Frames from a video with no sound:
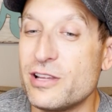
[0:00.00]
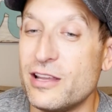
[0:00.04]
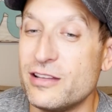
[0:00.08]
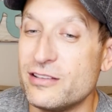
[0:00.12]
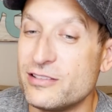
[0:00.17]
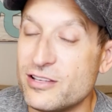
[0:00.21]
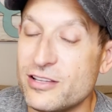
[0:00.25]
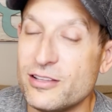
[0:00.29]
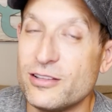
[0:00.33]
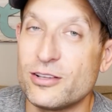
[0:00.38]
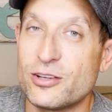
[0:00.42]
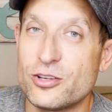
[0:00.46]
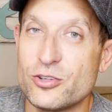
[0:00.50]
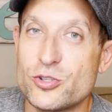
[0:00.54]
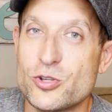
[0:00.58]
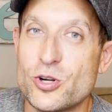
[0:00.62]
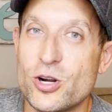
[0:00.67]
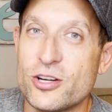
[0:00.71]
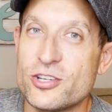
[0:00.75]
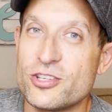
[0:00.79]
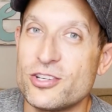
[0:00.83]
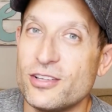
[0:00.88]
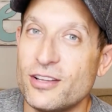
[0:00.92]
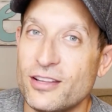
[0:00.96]
and seeing the
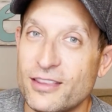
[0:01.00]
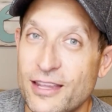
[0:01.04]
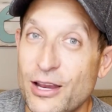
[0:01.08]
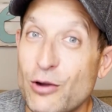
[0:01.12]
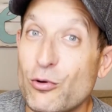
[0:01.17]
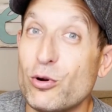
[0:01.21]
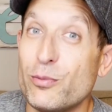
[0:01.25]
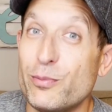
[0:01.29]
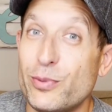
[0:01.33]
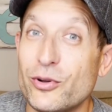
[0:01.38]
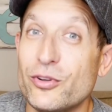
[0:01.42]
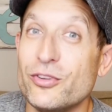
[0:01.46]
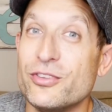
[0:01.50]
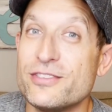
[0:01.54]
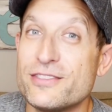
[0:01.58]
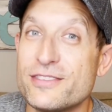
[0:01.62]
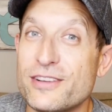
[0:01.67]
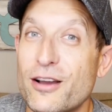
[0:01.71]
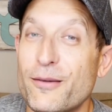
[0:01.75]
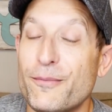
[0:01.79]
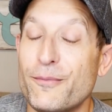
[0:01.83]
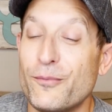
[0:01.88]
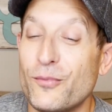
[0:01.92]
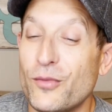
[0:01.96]
construction that they were building
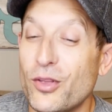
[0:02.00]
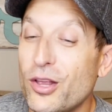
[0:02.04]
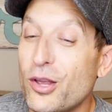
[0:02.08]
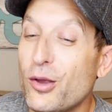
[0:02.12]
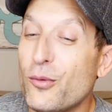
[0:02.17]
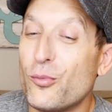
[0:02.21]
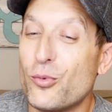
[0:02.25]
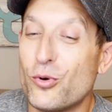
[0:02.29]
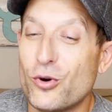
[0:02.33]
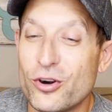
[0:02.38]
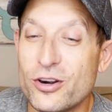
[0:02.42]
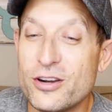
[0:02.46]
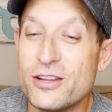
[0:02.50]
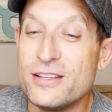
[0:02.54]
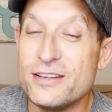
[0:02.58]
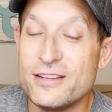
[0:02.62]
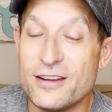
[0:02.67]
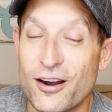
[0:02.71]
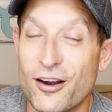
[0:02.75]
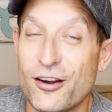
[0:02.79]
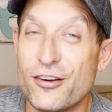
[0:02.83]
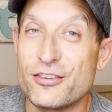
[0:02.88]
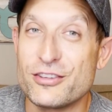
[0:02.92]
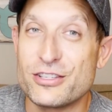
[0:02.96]
something pretty
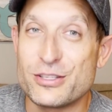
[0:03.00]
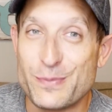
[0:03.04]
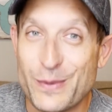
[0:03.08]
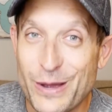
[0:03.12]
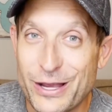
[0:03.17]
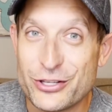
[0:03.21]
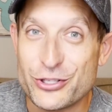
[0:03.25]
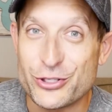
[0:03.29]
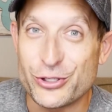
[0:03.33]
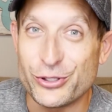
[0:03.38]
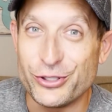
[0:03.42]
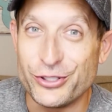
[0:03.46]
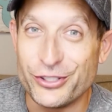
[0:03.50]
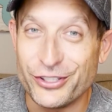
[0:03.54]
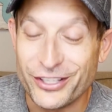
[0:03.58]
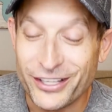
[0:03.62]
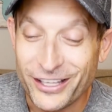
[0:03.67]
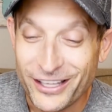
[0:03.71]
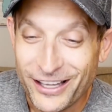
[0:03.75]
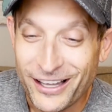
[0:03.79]
darn special